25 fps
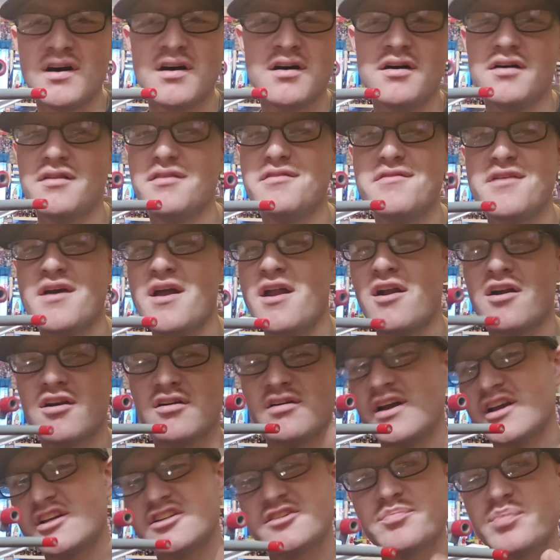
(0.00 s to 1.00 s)
on their
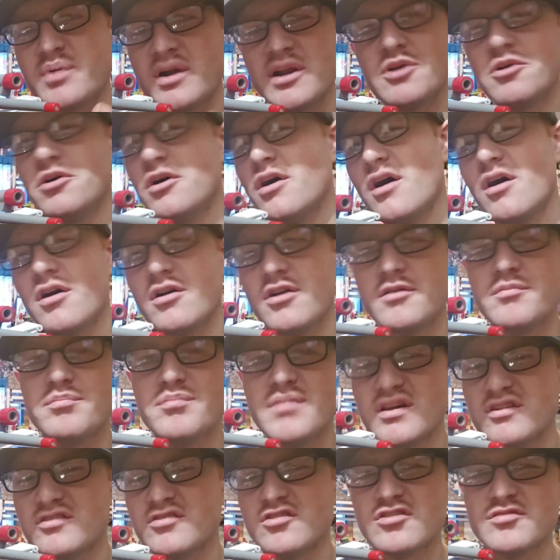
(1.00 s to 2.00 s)
like spring-loaded
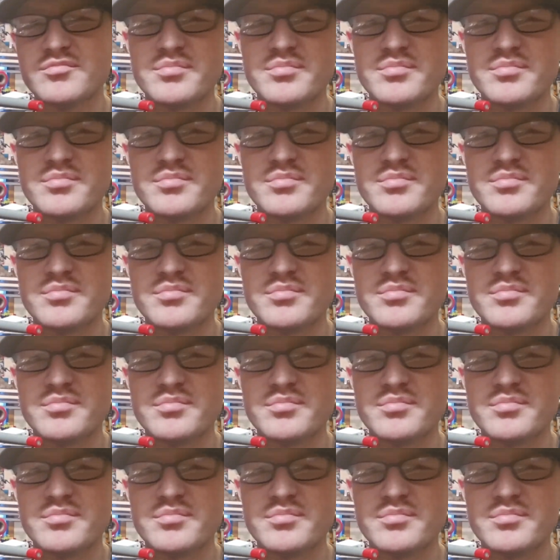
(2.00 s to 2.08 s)
missiles,